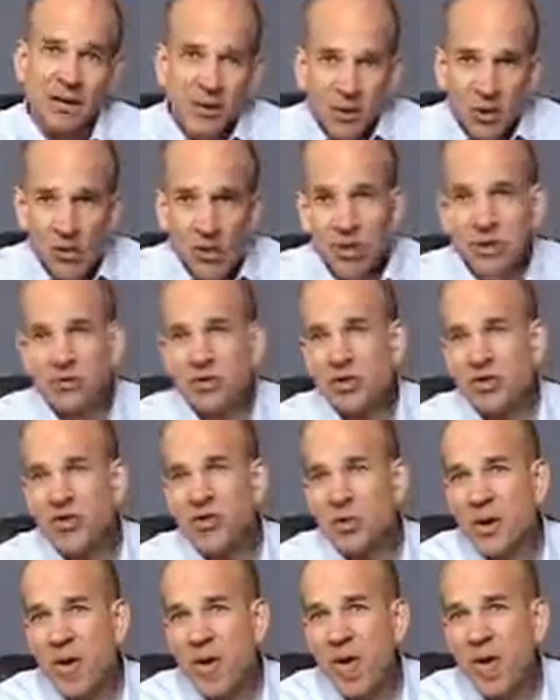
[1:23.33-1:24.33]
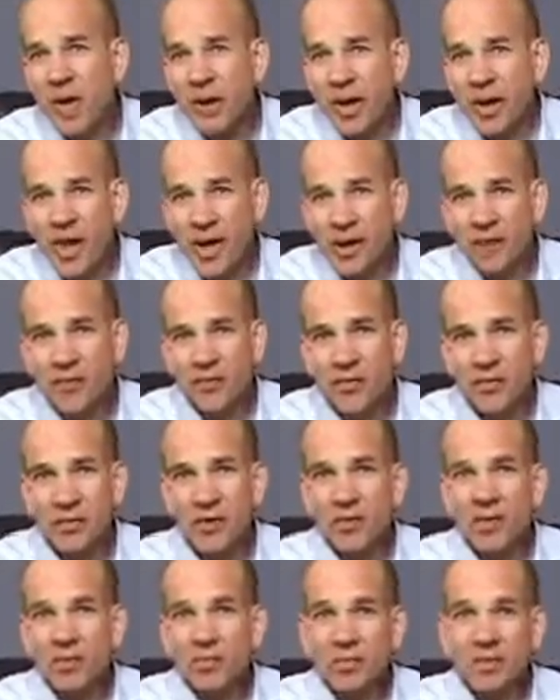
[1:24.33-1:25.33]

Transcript: Don't give a straight out answer,